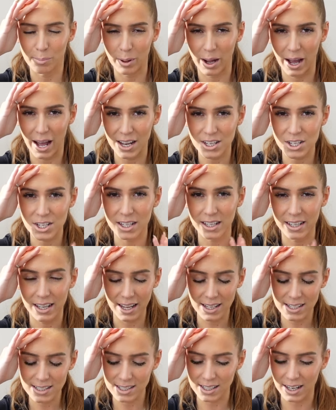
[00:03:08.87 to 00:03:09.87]
But actually
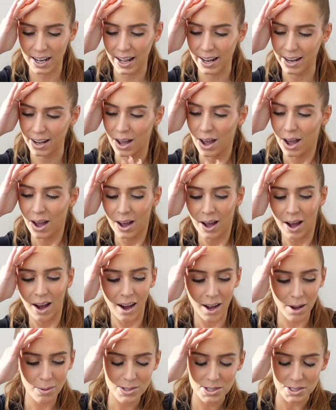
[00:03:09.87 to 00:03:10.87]
yesterday,
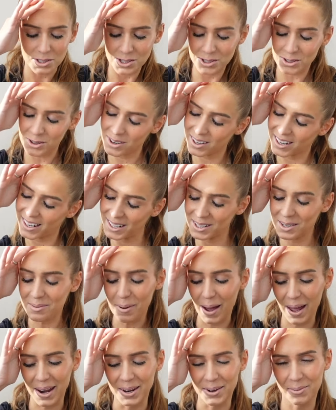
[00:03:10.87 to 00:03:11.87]
I was a strong,
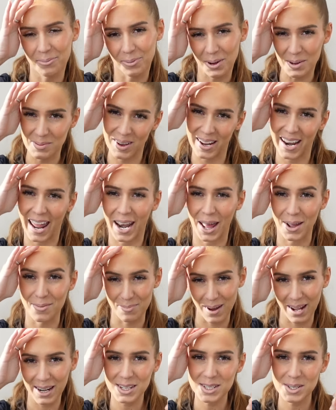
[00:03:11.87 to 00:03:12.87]
independent woman and I
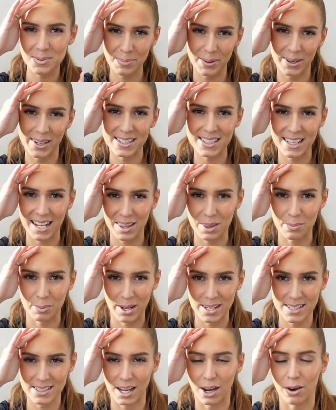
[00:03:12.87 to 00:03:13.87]
managed to put it together
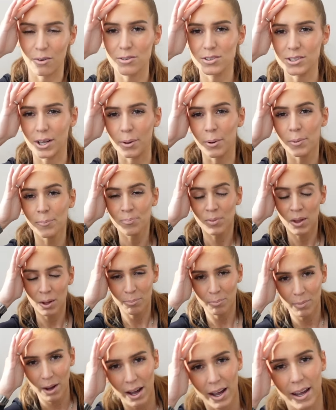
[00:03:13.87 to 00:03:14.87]
myself. So
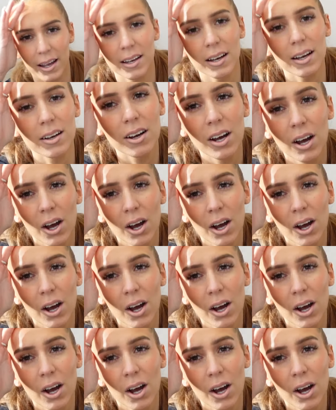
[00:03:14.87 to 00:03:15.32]
my